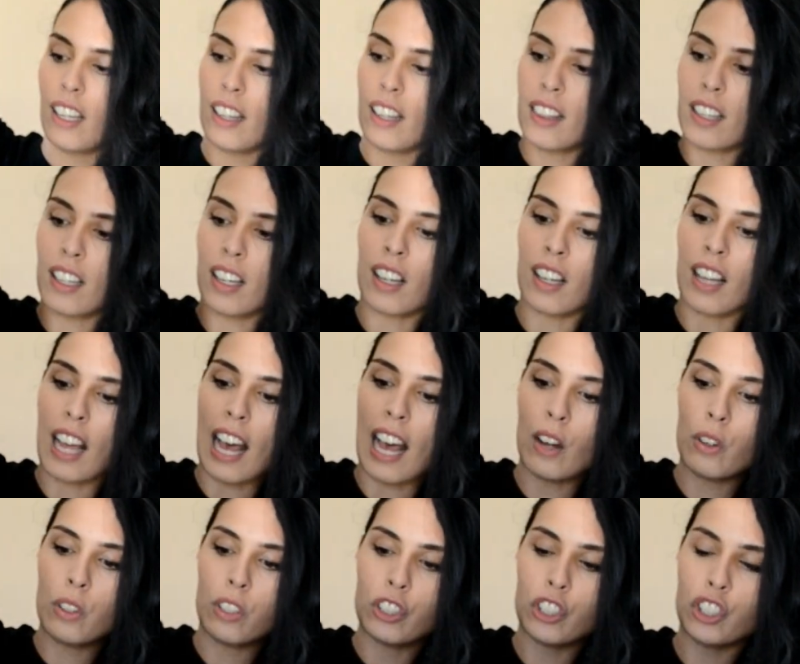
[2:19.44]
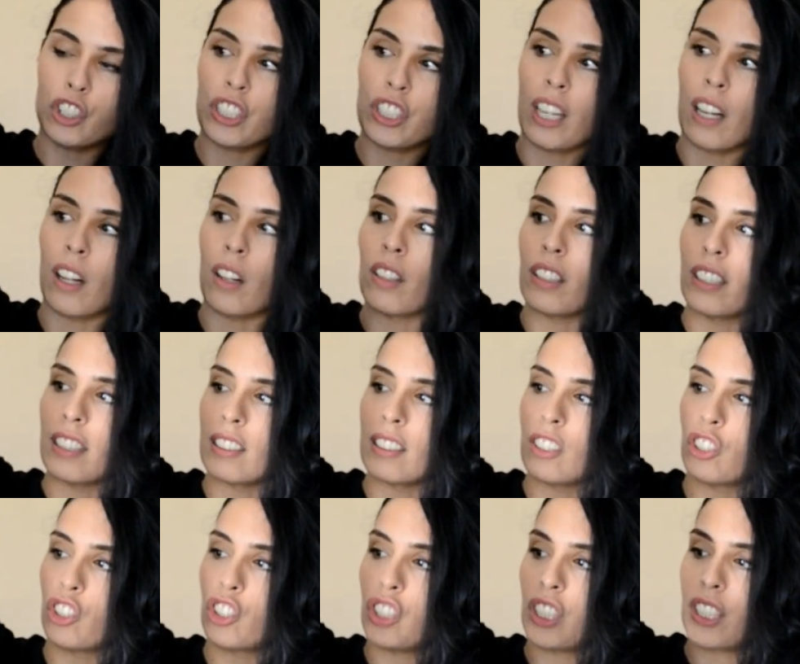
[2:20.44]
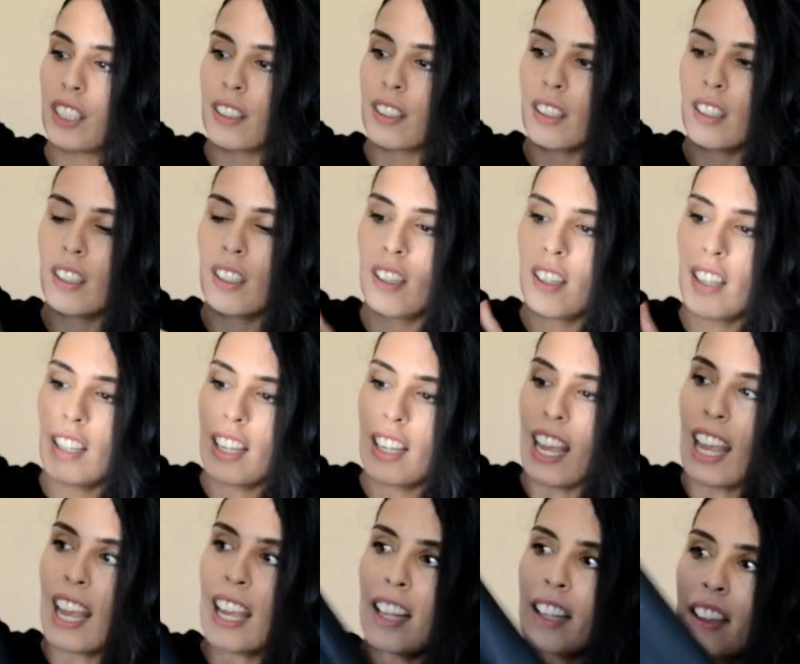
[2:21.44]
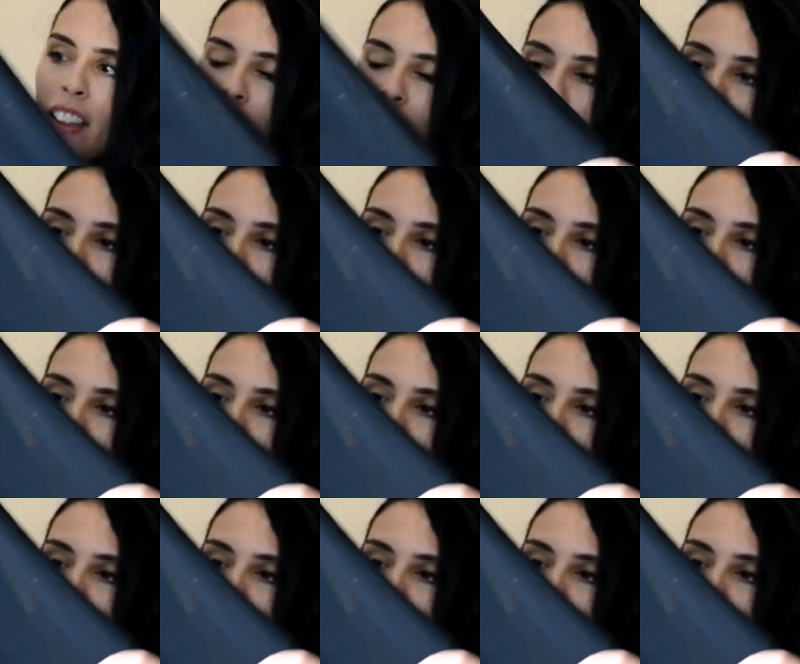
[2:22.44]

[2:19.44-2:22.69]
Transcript: the outer shell is sheer, and they're